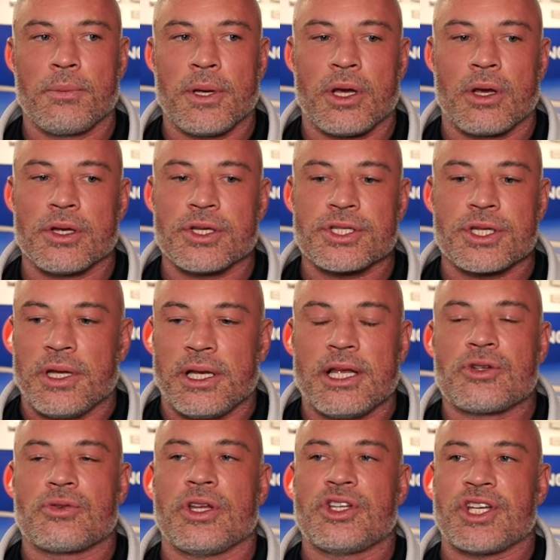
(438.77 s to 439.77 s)
because you're
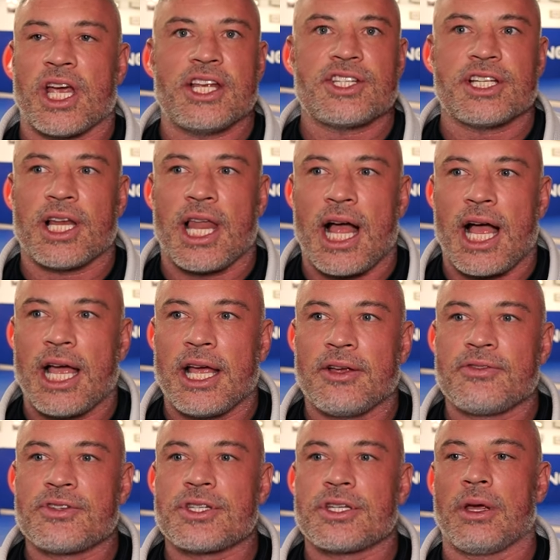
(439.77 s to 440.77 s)
literally changing
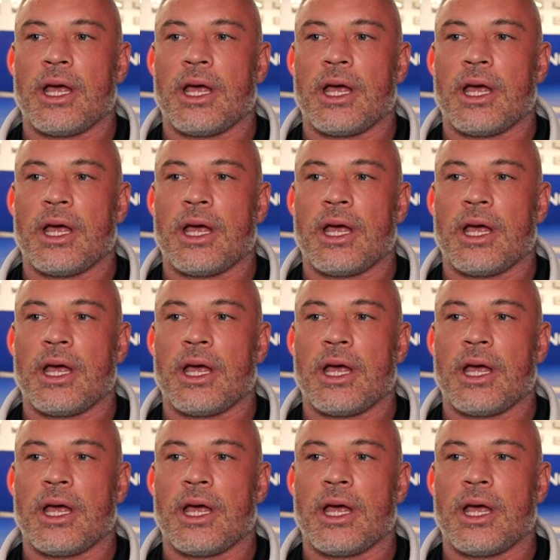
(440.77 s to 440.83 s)
lives,